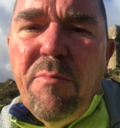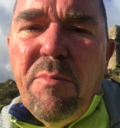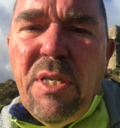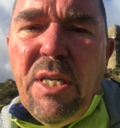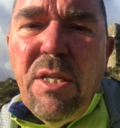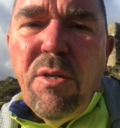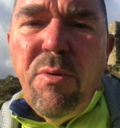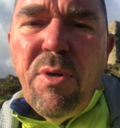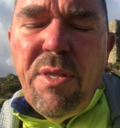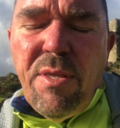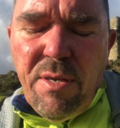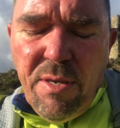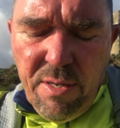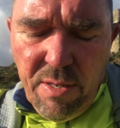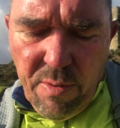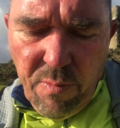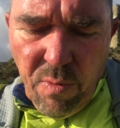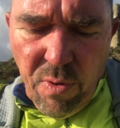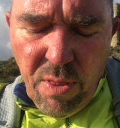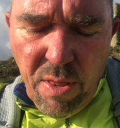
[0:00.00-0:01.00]
deal with
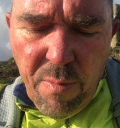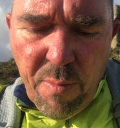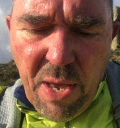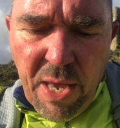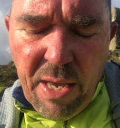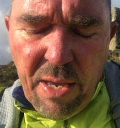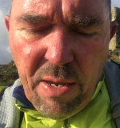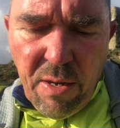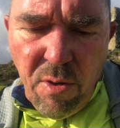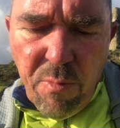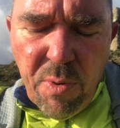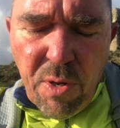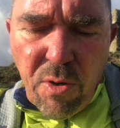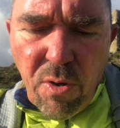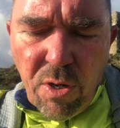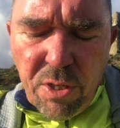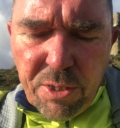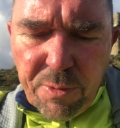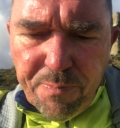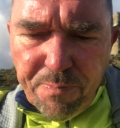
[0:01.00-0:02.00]
what they may come
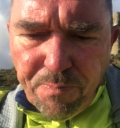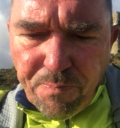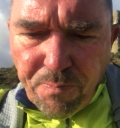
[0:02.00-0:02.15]
across.